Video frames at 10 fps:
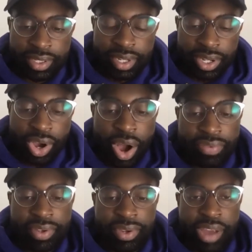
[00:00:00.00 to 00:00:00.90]

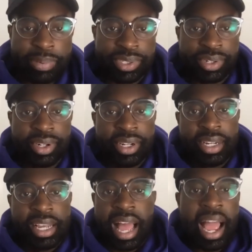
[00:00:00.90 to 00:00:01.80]
Coffee Rapture.
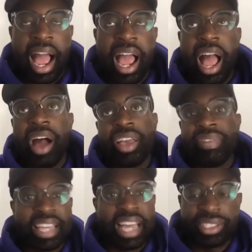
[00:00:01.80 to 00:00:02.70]
How I
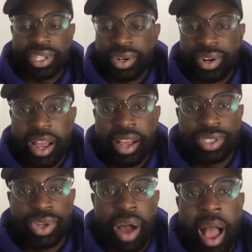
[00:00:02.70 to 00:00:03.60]
even got to her.
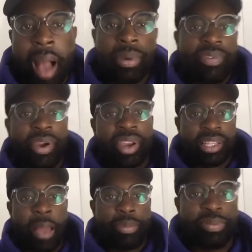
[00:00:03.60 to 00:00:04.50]
So I'm a very
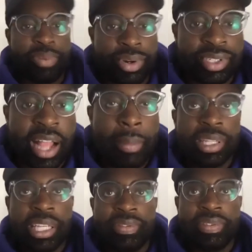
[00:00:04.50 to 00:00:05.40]
collaborative person. I
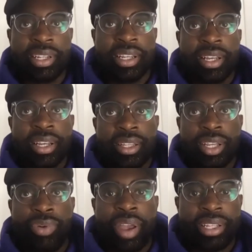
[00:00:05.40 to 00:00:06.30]
believe in the
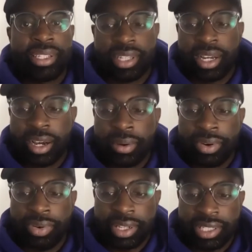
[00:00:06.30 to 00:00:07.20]
greatest
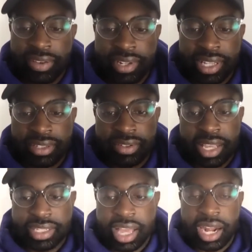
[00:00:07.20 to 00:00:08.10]
creativity
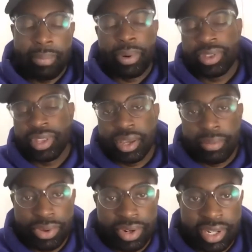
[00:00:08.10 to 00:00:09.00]
is kind of birthed in
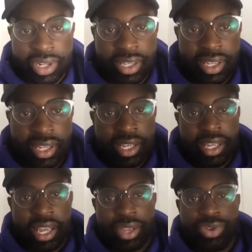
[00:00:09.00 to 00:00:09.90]
community,
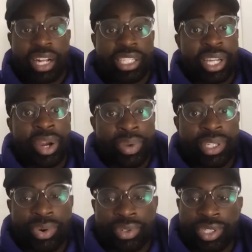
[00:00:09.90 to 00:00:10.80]
and you got to share resources.